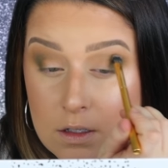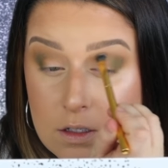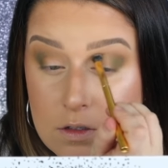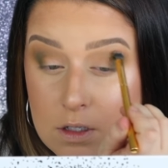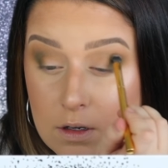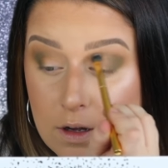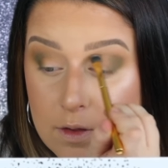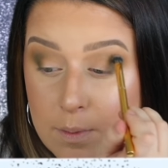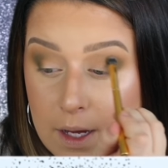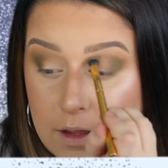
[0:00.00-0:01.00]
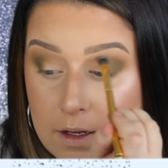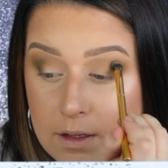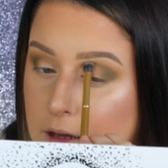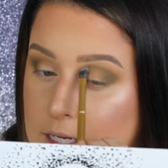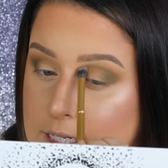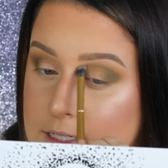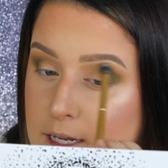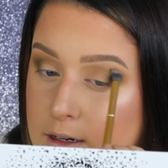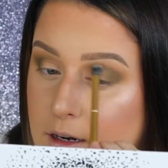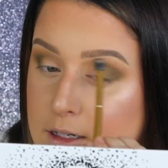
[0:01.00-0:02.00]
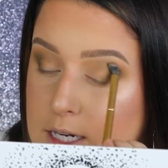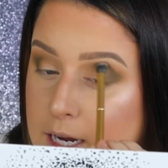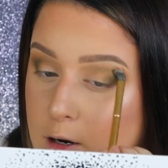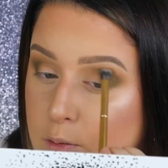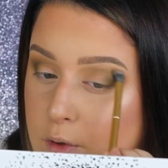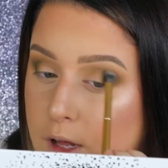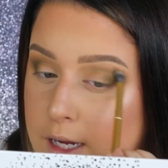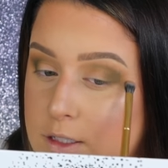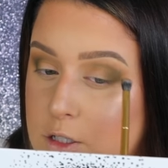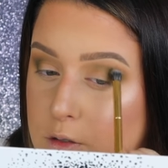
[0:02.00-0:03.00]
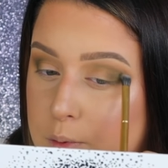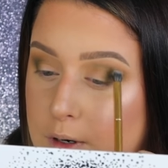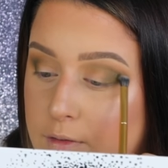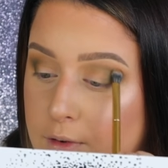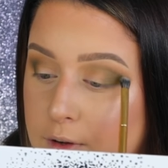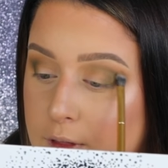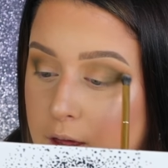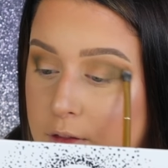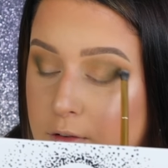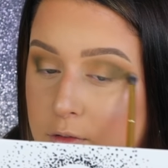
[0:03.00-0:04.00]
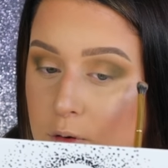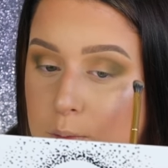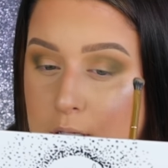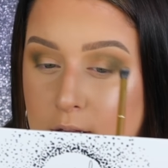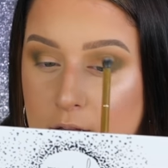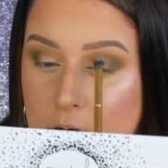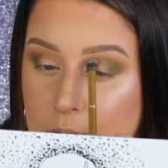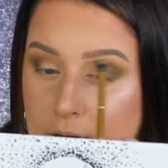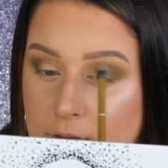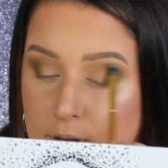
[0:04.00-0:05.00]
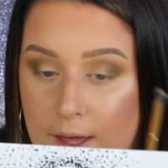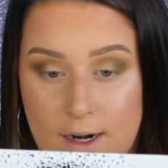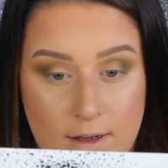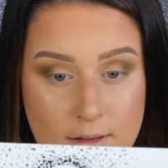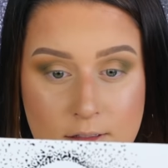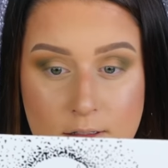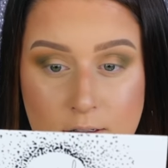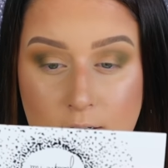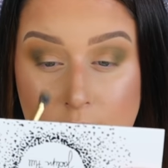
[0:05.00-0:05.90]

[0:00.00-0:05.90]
using her other palette. Like I said, not terrible. I do prefer the other formula though, whatever that is.